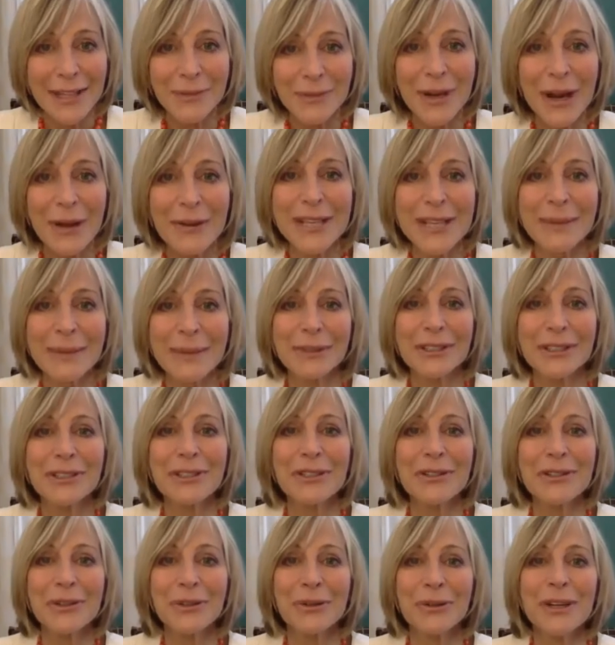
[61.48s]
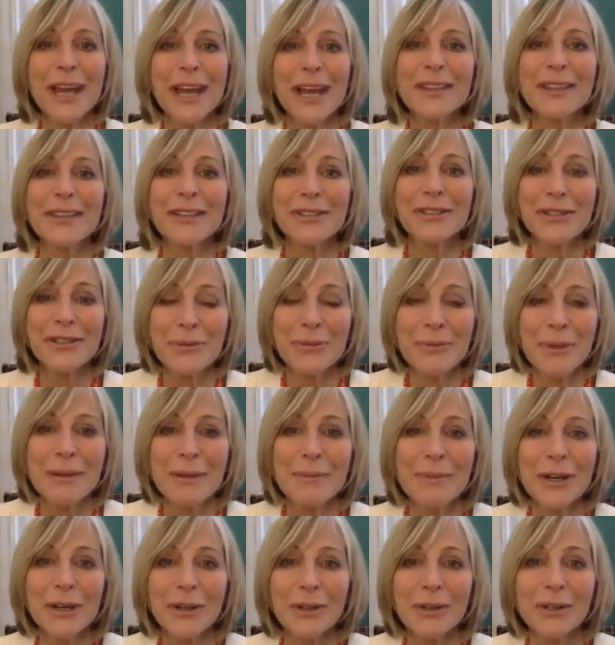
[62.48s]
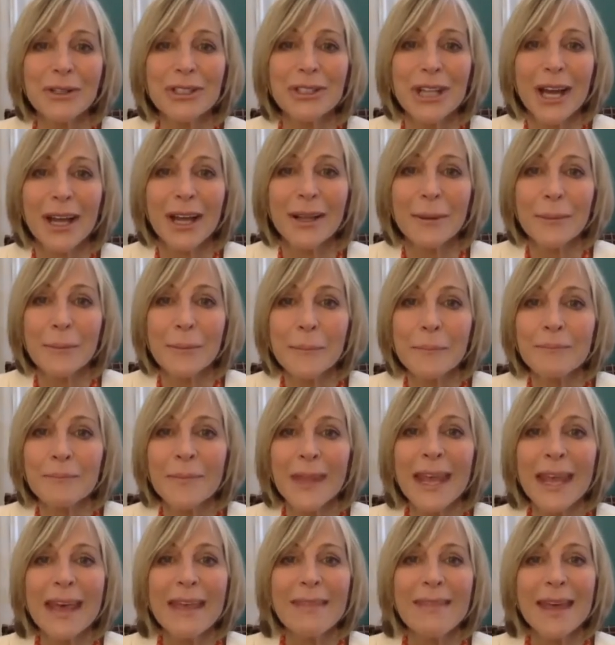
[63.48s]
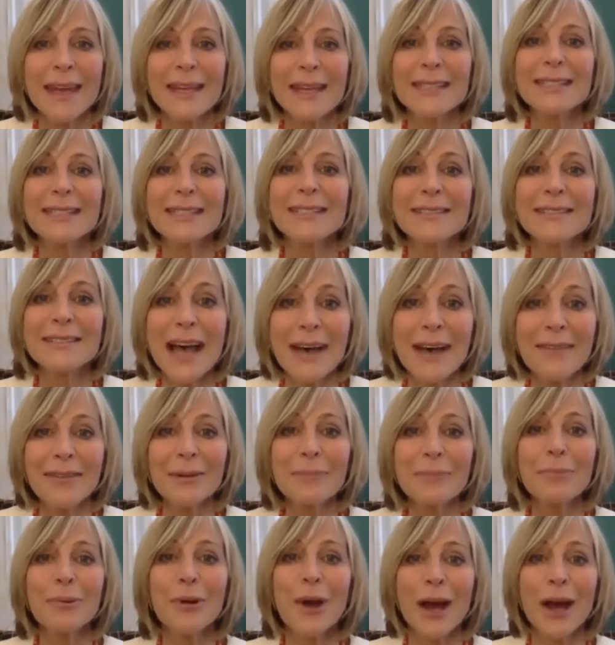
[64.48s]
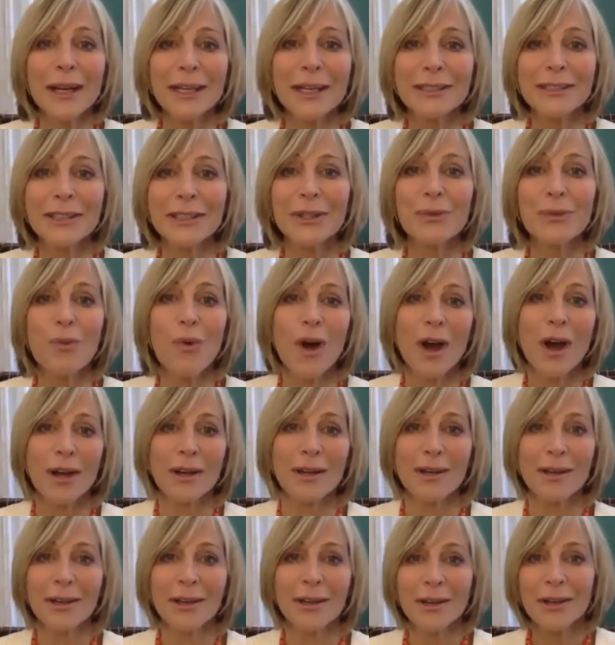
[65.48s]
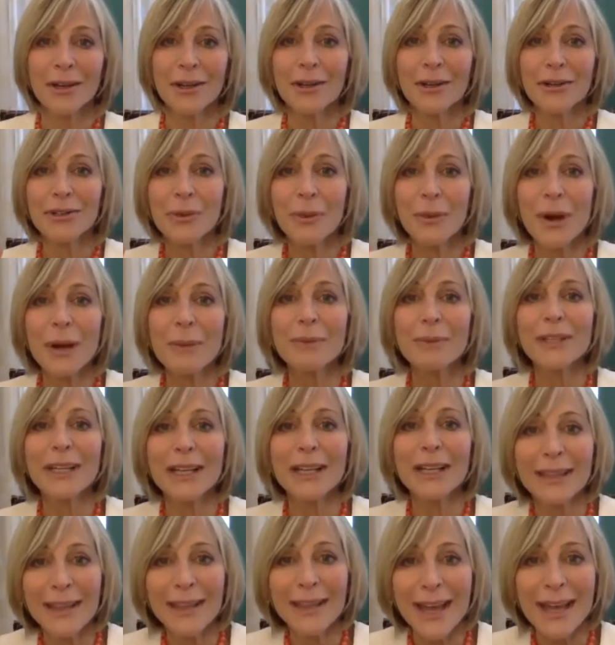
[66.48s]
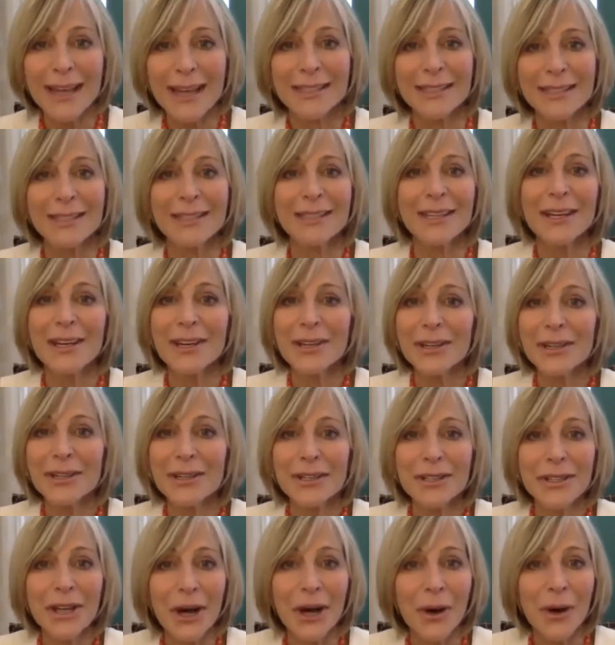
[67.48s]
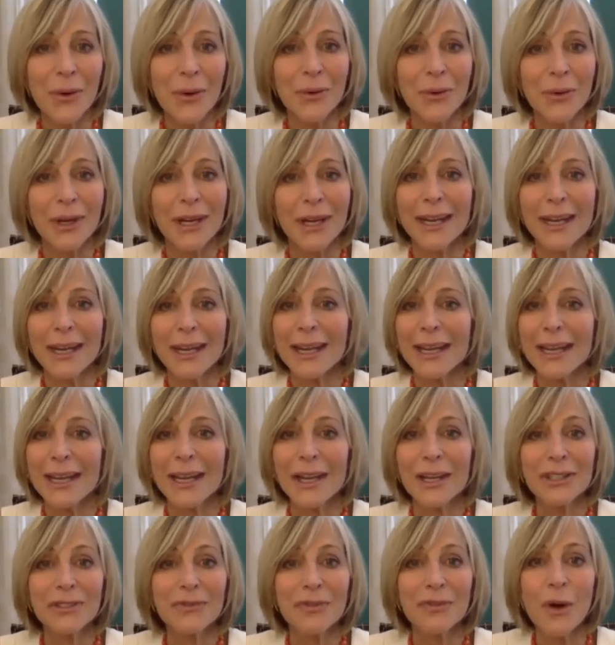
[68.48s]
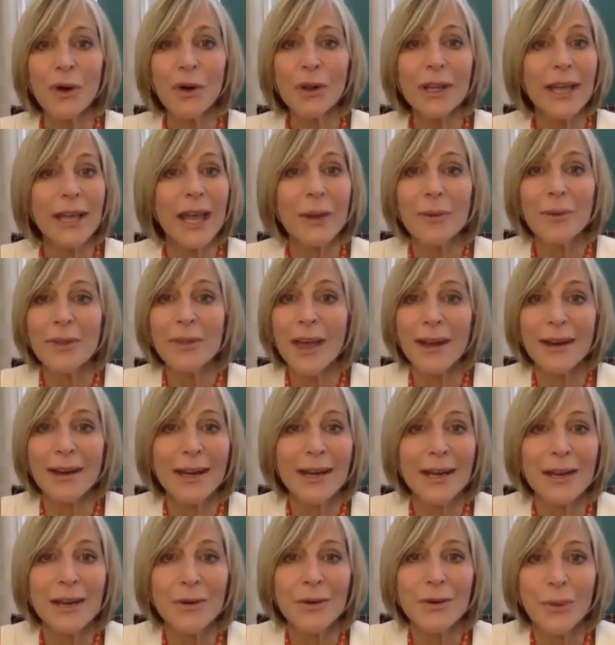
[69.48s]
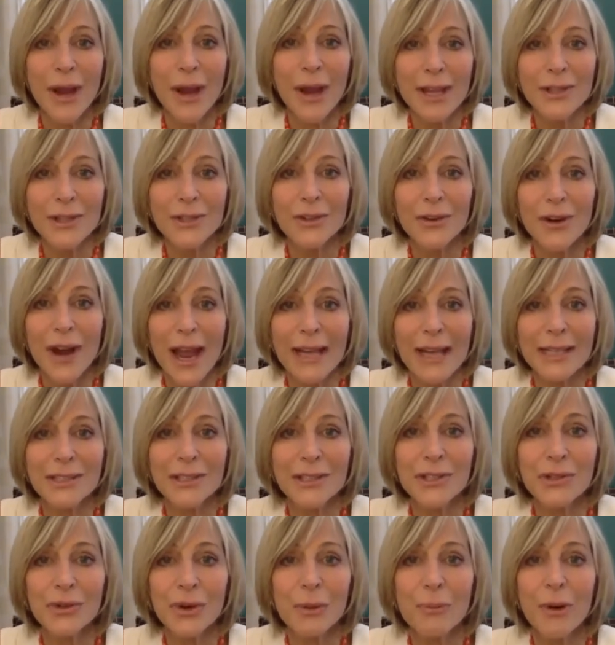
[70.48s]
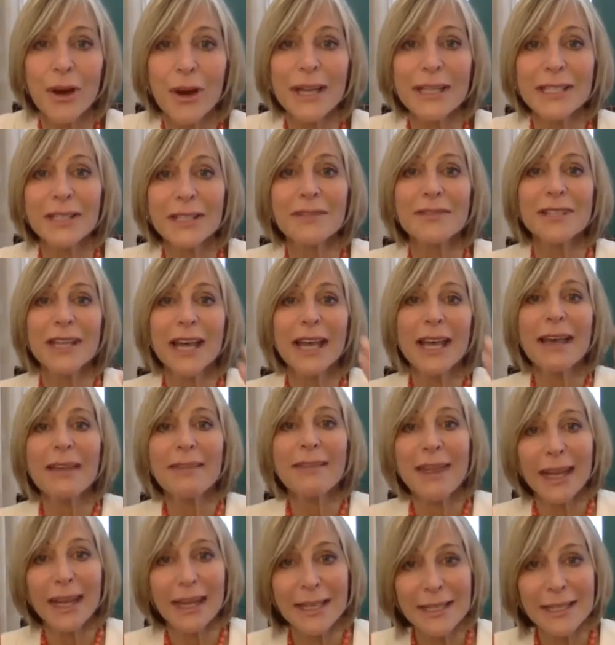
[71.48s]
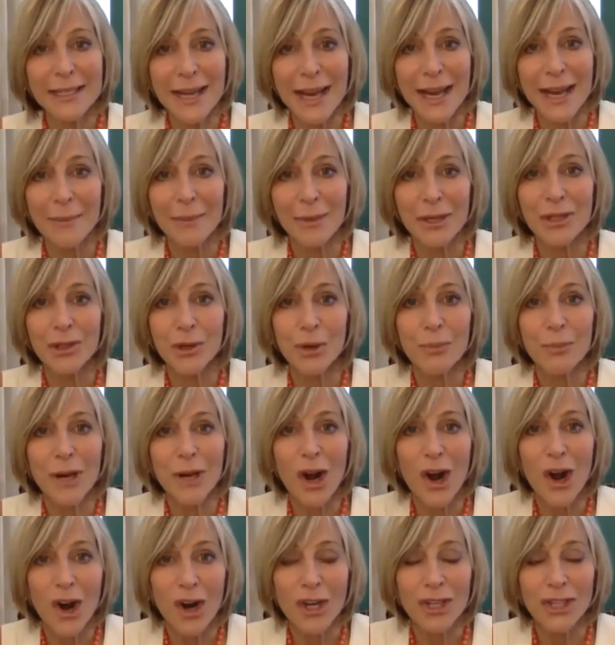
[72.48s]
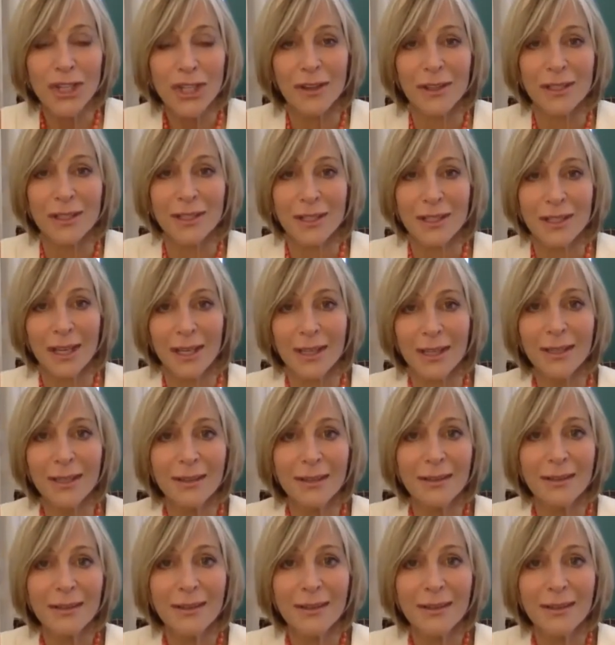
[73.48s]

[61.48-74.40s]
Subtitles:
what I was able to do, create the 2-Minute Miracle Gel that is 7 products in one. So we're able to cleanse, tone, exfoliate without any grains or acids or abrasives that can damage or be harsh on the skin.